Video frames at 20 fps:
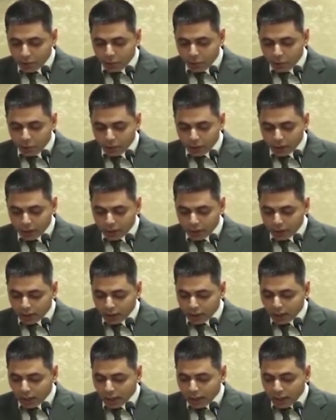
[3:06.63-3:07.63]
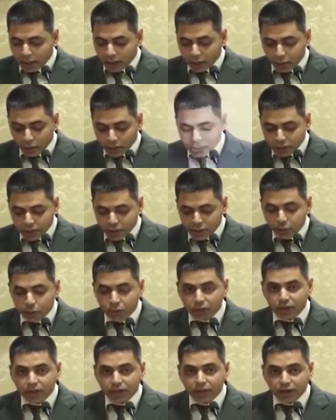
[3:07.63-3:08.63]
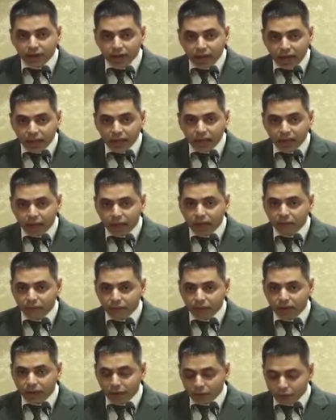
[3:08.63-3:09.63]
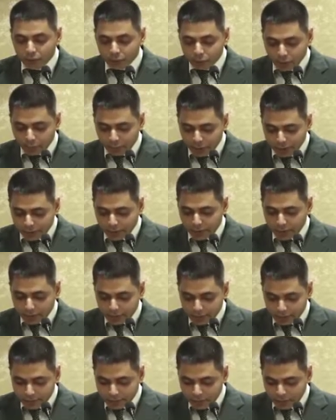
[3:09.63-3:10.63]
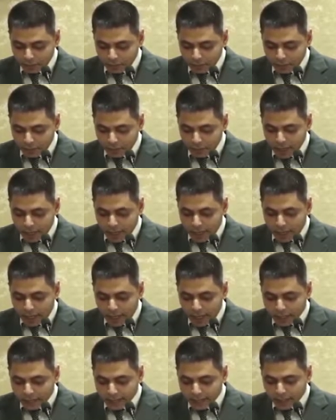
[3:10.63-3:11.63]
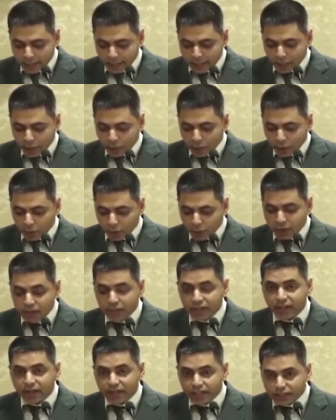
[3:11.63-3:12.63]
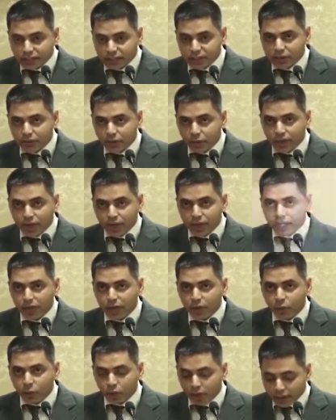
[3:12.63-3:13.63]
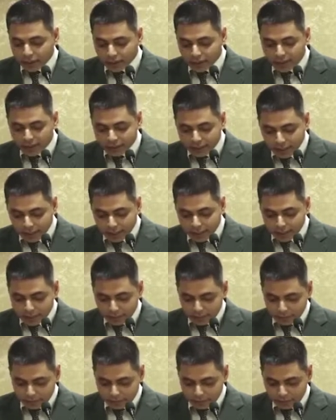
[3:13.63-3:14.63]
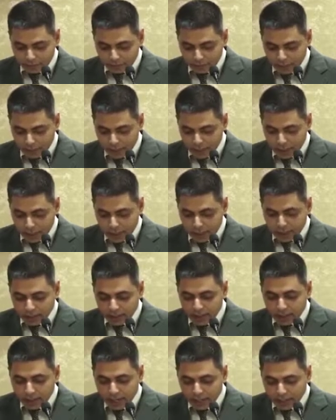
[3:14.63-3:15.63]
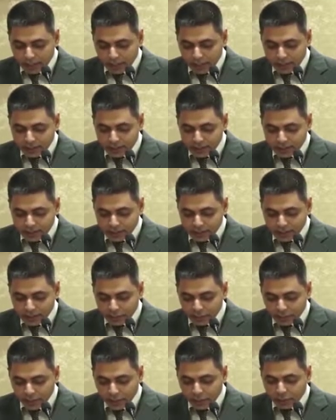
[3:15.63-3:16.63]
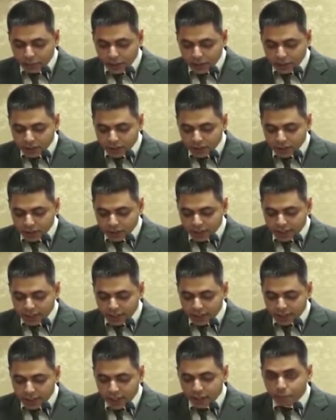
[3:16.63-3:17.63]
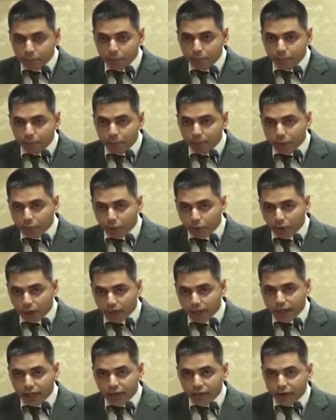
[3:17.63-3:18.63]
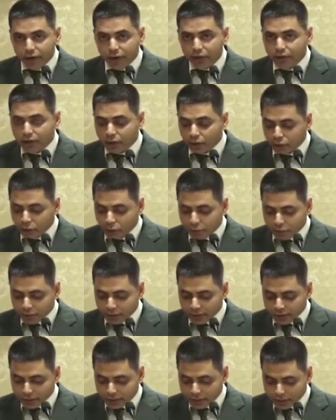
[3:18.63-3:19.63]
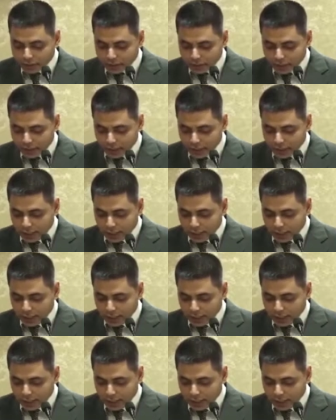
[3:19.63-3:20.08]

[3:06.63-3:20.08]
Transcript: What constituted the rank and file of the perpetrators? And second, what were the reasons for getting involved in these killings? The 1971 genocide can be broadly divided in two phases.